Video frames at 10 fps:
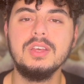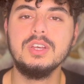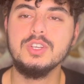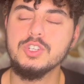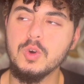
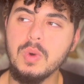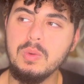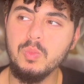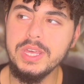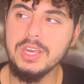So when
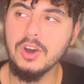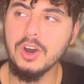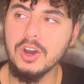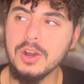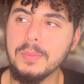we
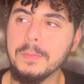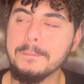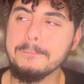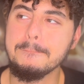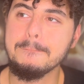are
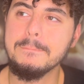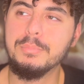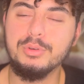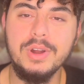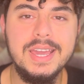
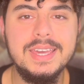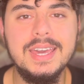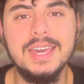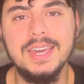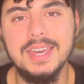
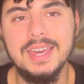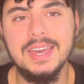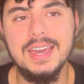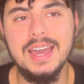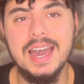breaking
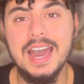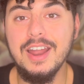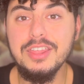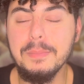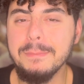out
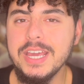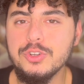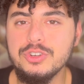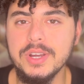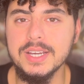of the
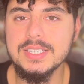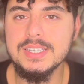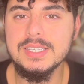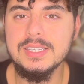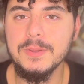
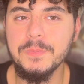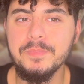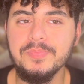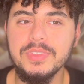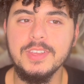matrix,
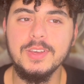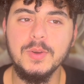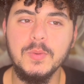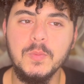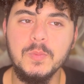
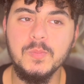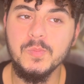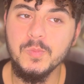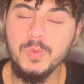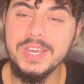
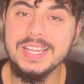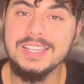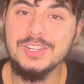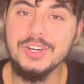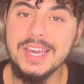we can
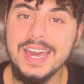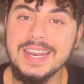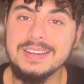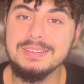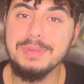look
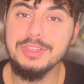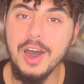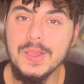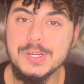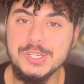at
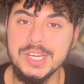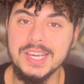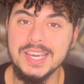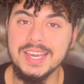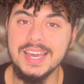mythology
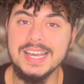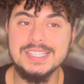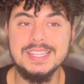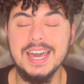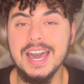as
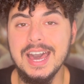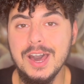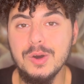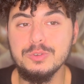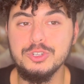to
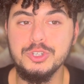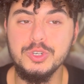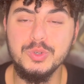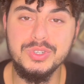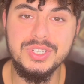how
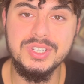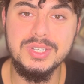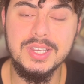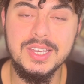Zeus